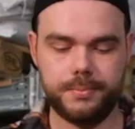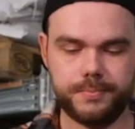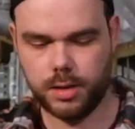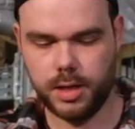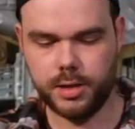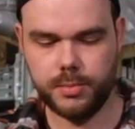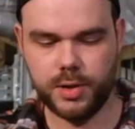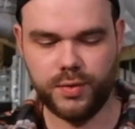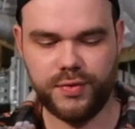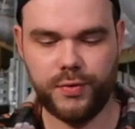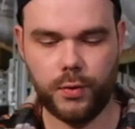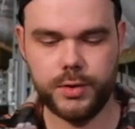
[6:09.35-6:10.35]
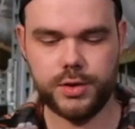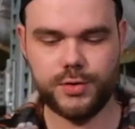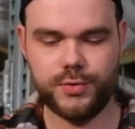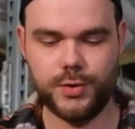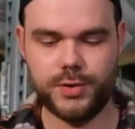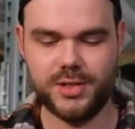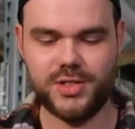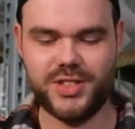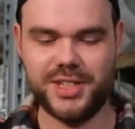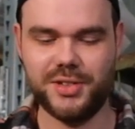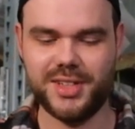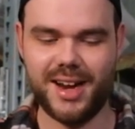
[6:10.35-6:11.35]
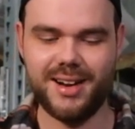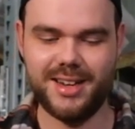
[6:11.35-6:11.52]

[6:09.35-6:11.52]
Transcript: The little bit of forest fruit is still there.